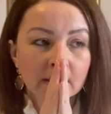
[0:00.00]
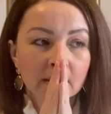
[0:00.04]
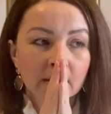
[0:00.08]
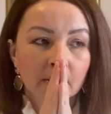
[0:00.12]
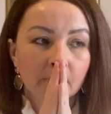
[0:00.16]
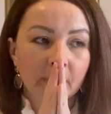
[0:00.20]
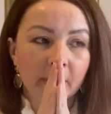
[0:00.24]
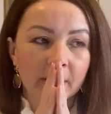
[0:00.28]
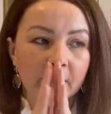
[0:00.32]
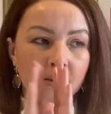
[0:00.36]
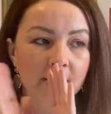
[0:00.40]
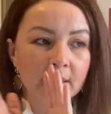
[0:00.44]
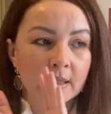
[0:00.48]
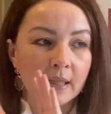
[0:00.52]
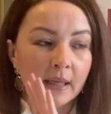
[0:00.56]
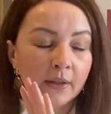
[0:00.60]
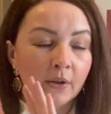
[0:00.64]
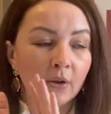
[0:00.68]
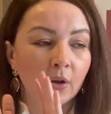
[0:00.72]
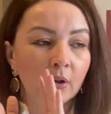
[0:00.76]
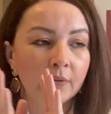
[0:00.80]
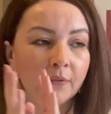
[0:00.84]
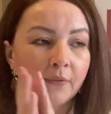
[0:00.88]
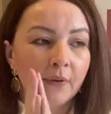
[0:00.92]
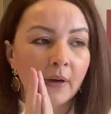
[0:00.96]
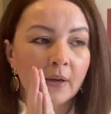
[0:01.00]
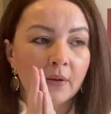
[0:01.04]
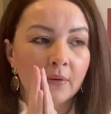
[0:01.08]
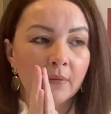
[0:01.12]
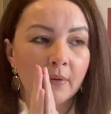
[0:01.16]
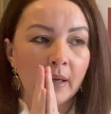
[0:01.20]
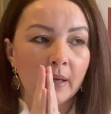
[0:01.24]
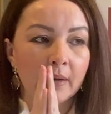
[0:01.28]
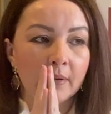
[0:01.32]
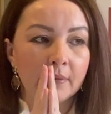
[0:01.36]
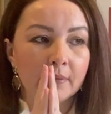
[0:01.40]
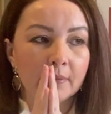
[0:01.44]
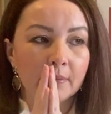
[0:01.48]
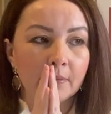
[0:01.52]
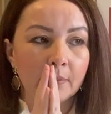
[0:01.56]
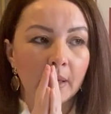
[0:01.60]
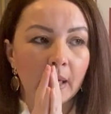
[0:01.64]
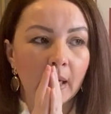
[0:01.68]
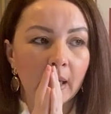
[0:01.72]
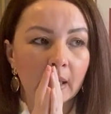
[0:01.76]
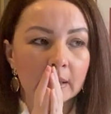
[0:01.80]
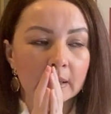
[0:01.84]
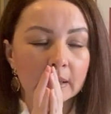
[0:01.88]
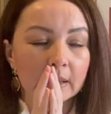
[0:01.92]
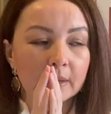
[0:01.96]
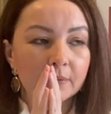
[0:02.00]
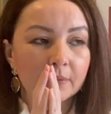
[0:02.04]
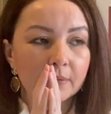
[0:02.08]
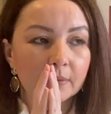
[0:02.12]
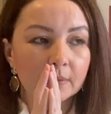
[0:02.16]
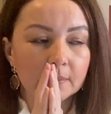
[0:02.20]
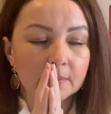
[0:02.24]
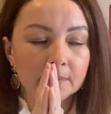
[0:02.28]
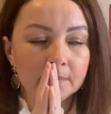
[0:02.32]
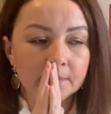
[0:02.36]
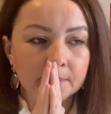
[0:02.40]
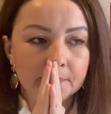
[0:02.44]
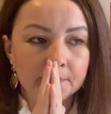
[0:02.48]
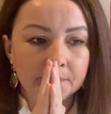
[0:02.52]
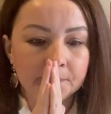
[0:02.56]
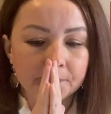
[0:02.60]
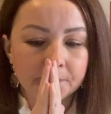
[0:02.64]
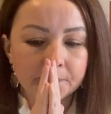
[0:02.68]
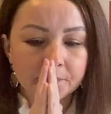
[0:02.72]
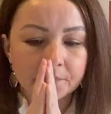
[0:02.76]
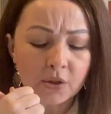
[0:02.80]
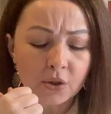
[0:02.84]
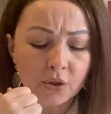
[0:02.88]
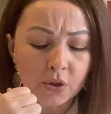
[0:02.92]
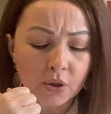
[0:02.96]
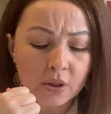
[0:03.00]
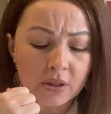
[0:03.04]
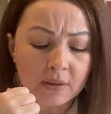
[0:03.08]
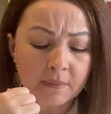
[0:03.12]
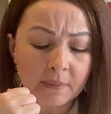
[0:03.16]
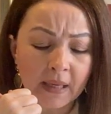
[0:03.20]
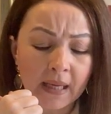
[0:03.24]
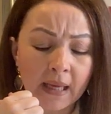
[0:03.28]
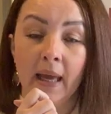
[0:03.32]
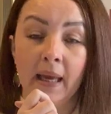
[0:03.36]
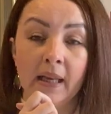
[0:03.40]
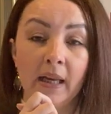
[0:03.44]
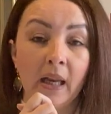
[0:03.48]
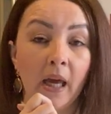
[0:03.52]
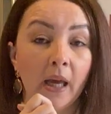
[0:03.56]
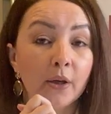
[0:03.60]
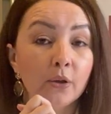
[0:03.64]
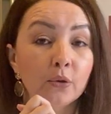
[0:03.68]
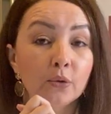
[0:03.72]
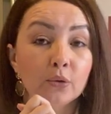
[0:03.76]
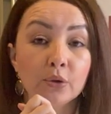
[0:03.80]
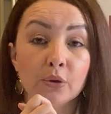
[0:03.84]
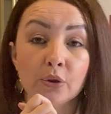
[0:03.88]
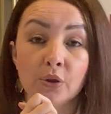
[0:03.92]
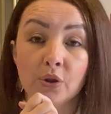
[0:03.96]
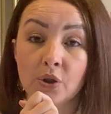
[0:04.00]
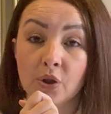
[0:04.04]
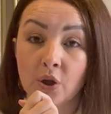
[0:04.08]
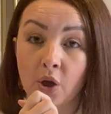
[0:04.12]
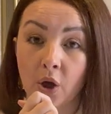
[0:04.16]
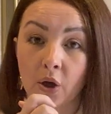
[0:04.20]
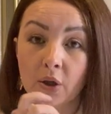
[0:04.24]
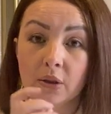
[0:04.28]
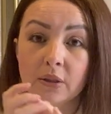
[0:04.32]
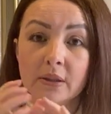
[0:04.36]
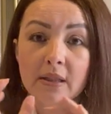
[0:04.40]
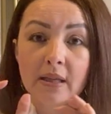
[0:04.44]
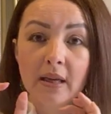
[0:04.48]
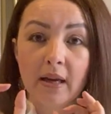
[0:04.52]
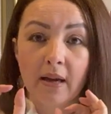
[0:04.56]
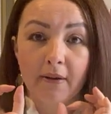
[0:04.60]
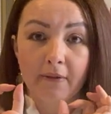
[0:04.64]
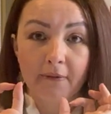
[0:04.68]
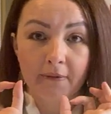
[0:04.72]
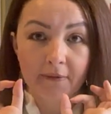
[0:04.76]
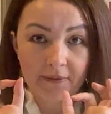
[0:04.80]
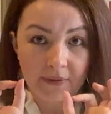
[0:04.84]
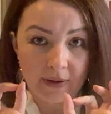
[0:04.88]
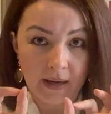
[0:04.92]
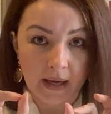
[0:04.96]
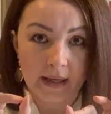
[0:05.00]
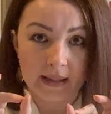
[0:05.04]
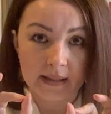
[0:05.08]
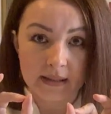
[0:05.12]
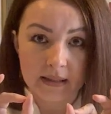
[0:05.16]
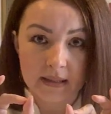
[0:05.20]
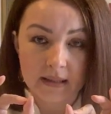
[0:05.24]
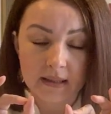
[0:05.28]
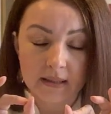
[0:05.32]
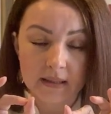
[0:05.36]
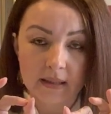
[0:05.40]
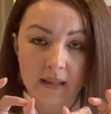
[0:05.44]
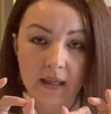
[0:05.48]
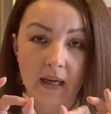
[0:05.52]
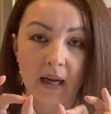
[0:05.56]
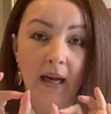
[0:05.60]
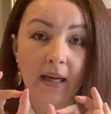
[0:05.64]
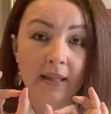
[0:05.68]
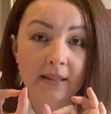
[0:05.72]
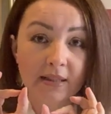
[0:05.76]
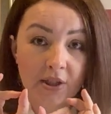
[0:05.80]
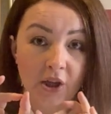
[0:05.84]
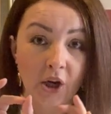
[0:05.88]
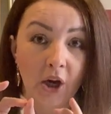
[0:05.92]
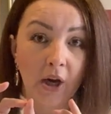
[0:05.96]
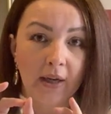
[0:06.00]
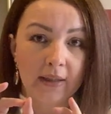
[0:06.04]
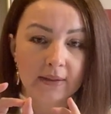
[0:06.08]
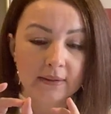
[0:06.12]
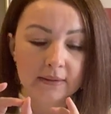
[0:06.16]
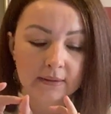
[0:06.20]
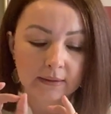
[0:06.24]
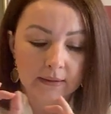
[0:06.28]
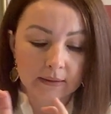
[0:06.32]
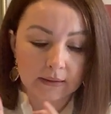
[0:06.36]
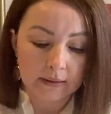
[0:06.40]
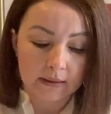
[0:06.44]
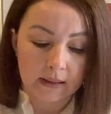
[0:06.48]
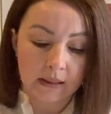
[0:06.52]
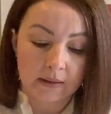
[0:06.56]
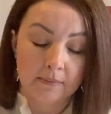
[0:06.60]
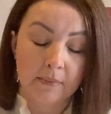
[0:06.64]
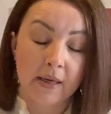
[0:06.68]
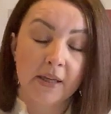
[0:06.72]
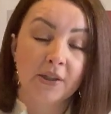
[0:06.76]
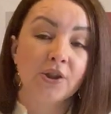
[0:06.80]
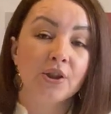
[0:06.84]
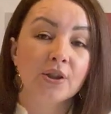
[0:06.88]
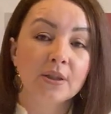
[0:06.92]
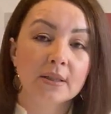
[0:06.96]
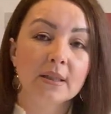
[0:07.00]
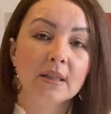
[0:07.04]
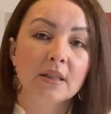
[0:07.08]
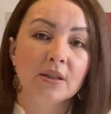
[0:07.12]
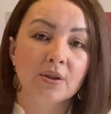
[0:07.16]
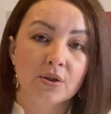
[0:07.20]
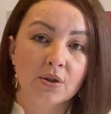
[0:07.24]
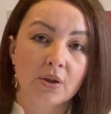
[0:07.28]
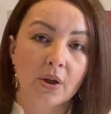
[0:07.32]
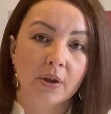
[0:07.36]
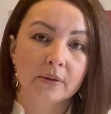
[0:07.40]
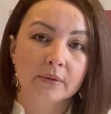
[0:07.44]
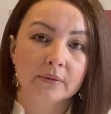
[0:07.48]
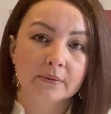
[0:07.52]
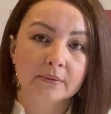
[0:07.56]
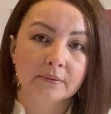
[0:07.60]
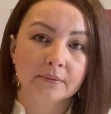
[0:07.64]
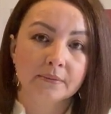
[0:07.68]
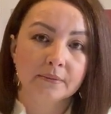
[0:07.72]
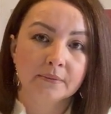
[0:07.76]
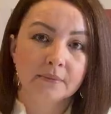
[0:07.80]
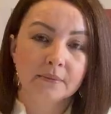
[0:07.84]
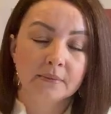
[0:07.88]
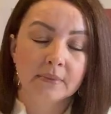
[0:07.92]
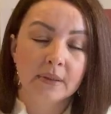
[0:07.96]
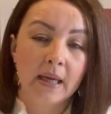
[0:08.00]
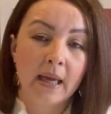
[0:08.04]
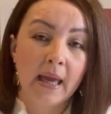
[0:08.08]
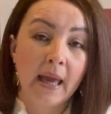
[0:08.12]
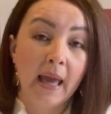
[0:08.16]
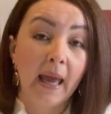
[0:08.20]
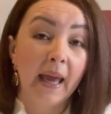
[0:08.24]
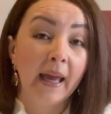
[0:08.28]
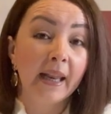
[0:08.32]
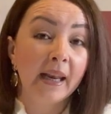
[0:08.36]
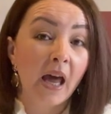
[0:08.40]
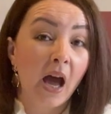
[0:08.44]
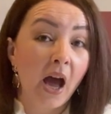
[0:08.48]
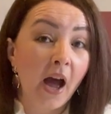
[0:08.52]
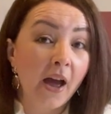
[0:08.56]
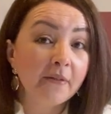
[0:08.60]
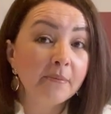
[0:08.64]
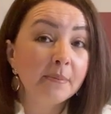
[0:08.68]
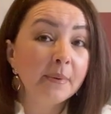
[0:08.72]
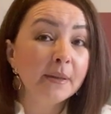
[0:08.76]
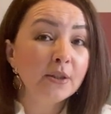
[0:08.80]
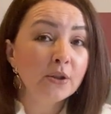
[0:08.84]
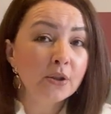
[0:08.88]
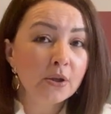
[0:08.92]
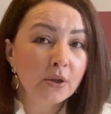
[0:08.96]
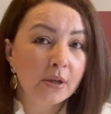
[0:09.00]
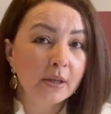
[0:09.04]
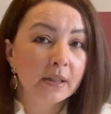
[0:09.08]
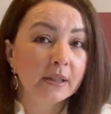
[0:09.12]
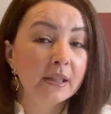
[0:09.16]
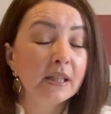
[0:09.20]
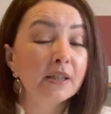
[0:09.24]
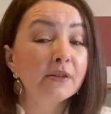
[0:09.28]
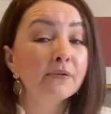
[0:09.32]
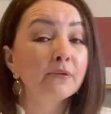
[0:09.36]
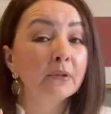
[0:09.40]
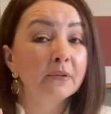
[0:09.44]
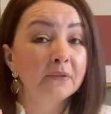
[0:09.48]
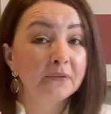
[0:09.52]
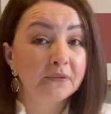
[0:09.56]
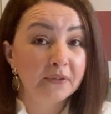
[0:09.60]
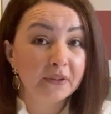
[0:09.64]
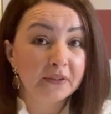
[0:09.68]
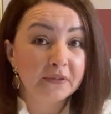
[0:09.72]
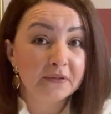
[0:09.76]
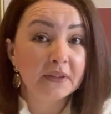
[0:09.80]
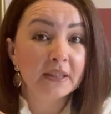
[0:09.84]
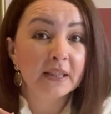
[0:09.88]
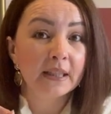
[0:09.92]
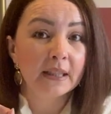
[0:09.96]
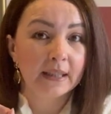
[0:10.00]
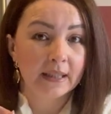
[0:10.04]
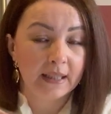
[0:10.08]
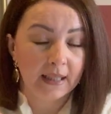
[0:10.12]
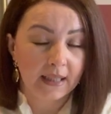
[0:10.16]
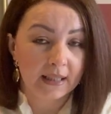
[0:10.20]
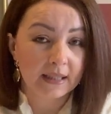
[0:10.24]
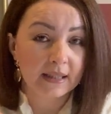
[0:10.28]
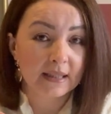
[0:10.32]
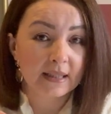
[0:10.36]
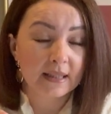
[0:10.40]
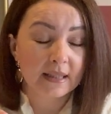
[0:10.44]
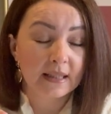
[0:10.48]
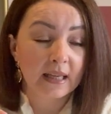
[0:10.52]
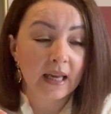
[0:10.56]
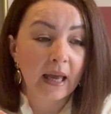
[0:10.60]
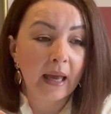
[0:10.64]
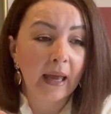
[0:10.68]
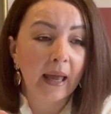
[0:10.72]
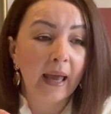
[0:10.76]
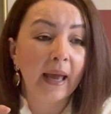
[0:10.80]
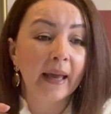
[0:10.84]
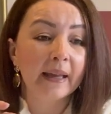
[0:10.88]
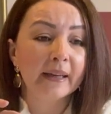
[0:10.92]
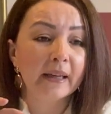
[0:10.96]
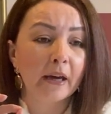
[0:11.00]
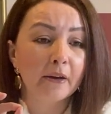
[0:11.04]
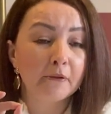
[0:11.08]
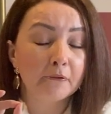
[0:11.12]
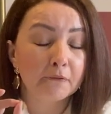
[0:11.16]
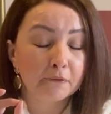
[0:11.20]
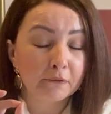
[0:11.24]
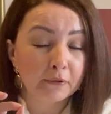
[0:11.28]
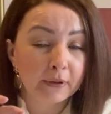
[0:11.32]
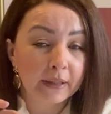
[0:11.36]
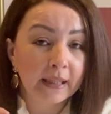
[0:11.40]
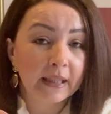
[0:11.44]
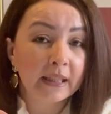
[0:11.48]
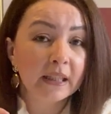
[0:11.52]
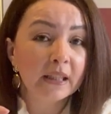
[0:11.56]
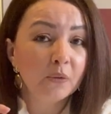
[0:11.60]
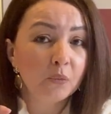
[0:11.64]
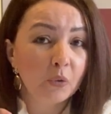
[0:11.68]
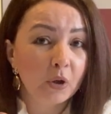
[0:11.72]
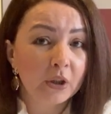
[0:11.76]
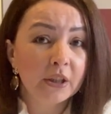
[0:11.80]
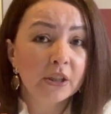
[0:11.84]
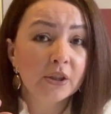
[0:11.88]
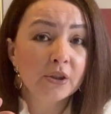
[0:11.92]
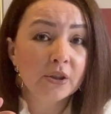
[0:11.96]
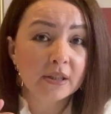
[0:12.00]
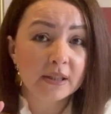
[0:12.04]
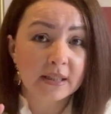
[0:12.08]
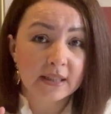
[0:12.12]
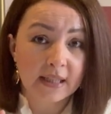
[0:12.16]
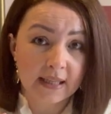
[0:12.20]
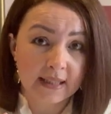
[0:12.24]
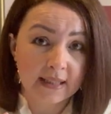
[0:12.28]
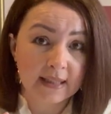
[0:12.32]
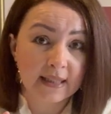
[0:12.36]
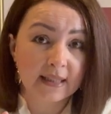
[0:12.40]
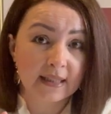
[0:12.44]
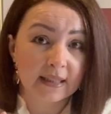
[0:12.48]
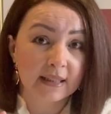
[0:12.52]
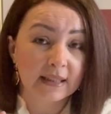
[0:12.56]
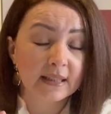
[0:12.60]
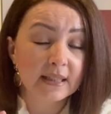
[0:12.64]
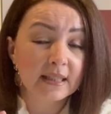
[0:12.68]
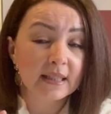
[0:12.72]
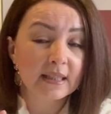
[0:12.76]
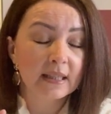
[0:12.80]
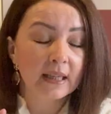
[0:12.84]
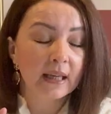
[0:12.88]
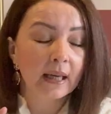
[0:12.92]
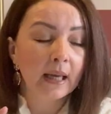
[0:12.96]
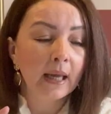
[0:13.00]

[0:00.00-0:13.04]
because they're not far away where I live. Excuse me. And I could not find a tile that matches this stone. And I've been doing this for 15 years and I really wanted to test it